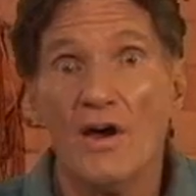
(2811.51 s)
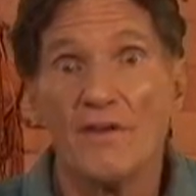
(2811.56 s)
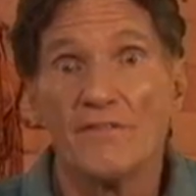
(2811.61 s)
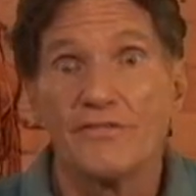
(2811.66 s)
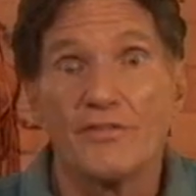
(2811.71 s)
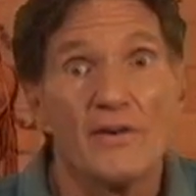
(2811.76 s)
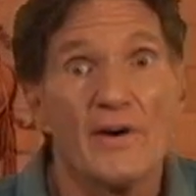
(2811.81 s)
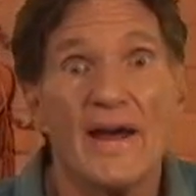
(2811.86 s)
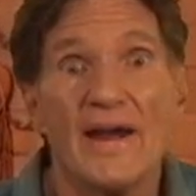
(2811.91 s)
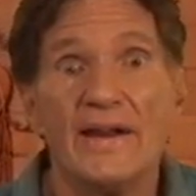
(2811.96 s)

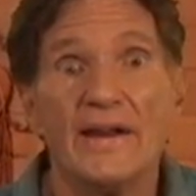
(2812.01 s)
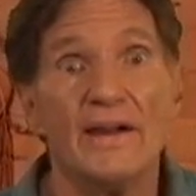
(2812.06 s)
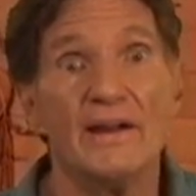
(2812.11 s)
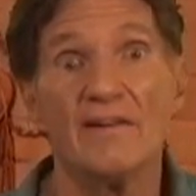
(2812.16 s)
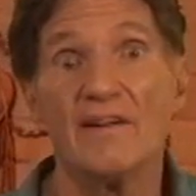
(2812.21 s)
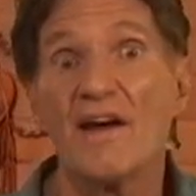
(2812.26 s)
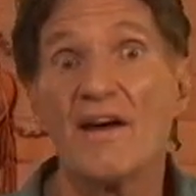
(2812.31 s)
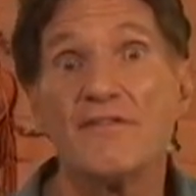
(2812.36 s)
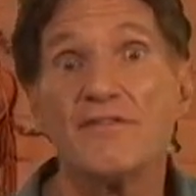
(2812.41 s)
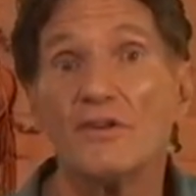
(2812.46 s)
for any
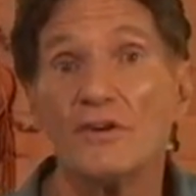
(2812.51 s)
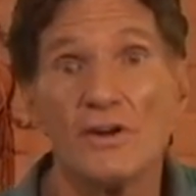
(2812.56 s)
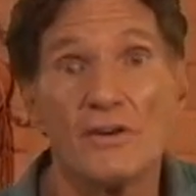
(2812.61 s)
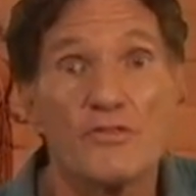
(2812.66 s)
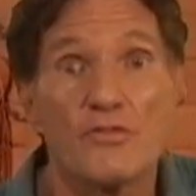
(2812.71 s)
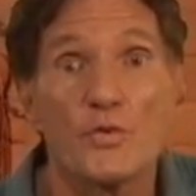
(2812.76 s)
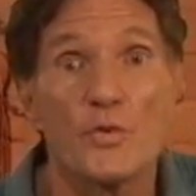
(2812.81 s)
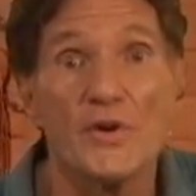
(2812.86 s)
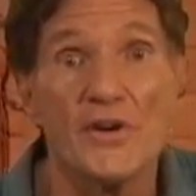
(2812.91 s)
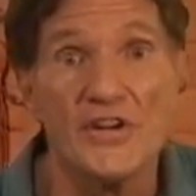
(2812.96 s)
level
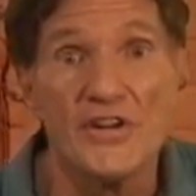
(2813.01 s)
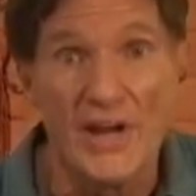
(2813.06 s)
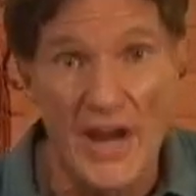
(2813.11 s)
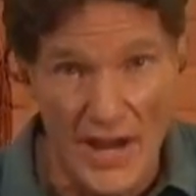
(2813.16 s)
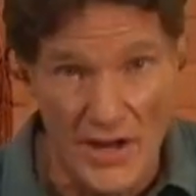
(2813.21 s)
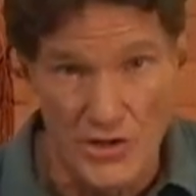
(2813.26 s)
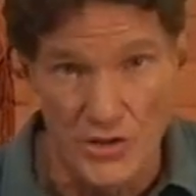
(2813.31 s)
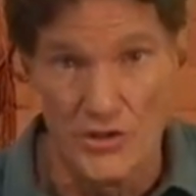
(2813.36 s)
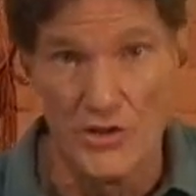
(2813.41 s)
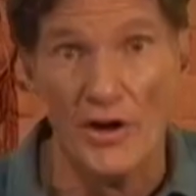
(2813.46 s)
of
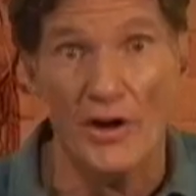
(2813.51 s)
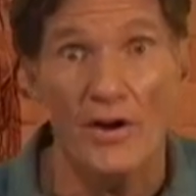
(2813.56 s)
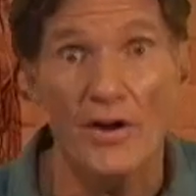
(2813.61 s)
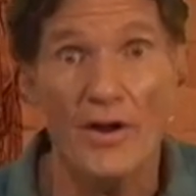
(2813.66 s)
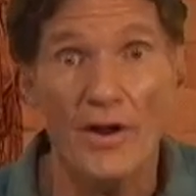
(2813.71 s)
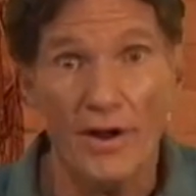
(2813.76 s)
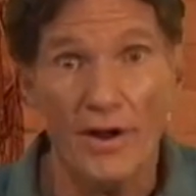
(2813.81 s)
retention.